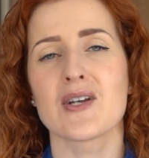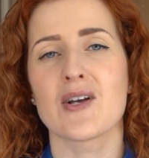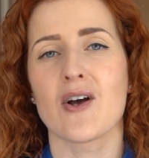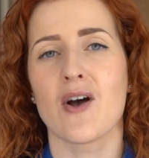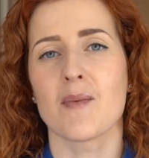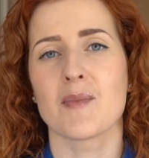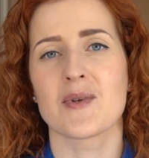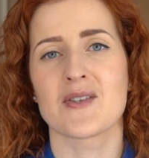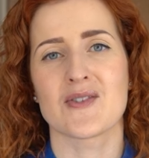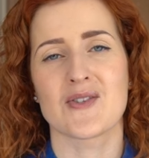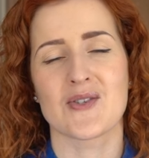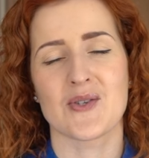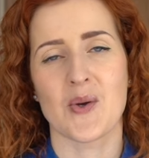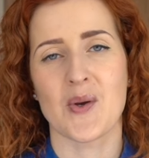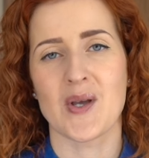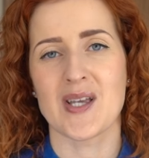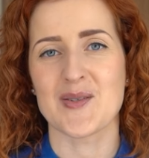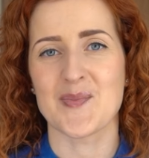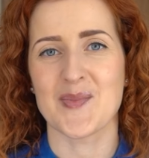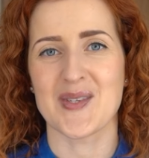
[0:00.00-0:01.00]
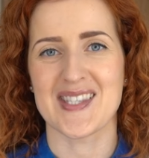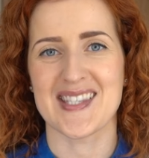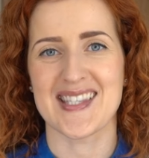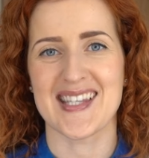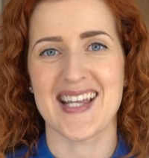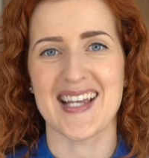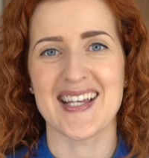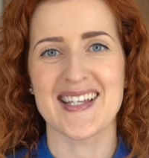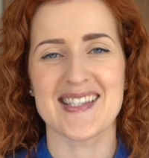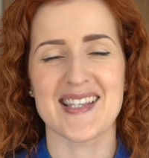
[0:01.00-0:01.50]
common sewing
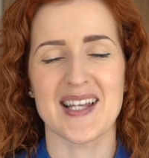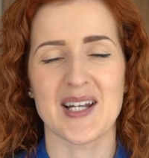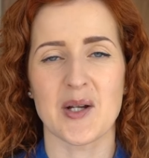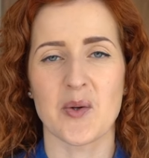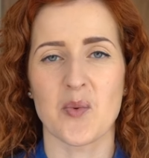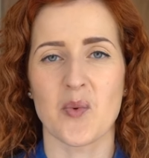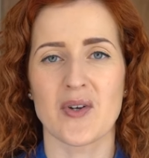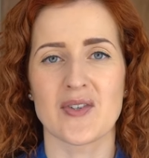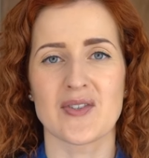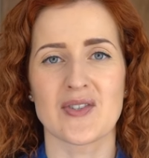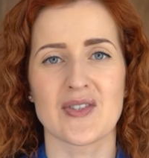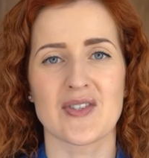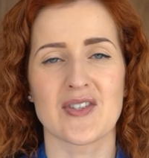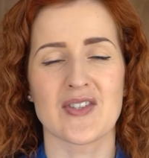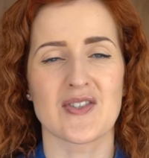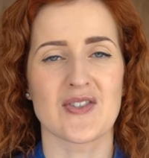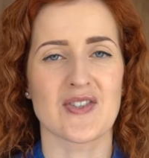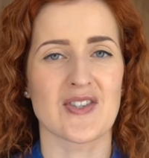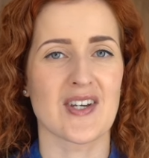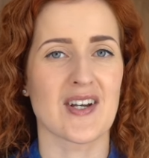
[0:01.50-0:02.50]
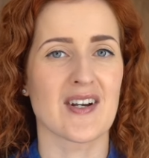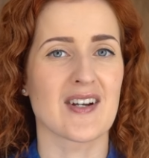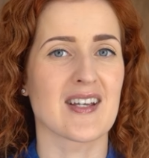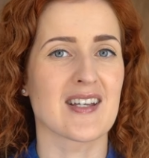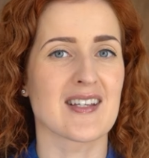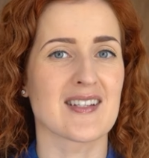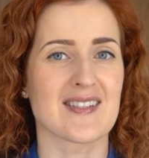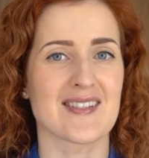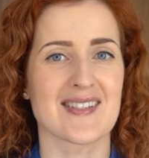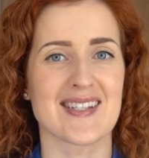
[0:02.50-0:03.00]
mistakes that I wanted to share
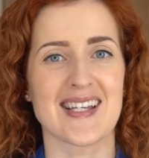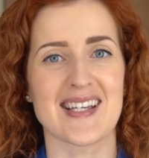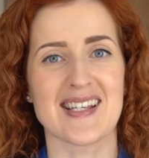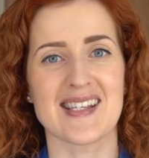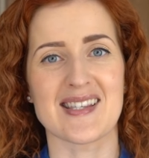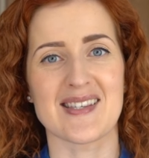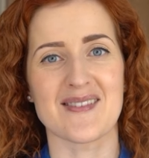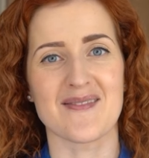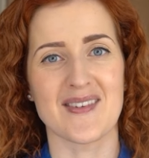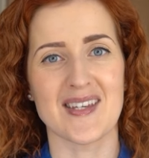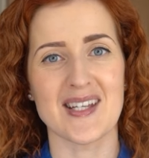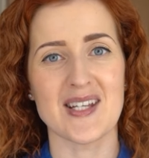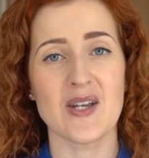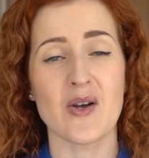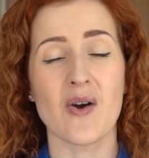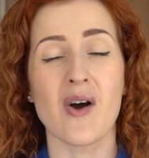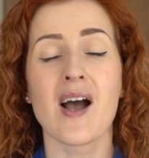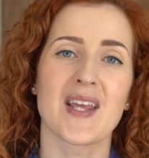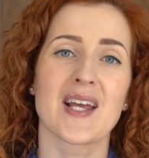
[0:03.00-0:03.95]
in today's video,